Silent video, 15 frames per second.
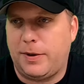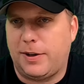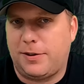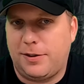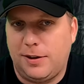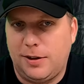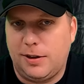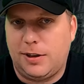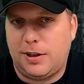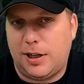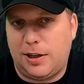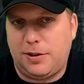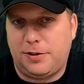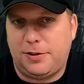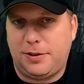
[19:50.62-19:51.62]
with
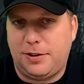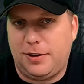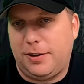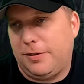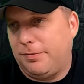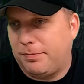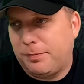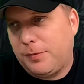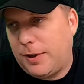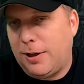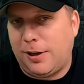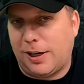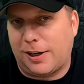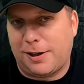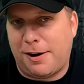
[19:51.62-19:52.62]
because
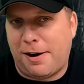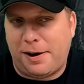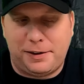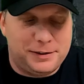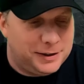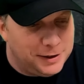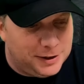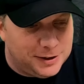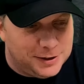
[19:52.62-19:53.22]
he'll get caught.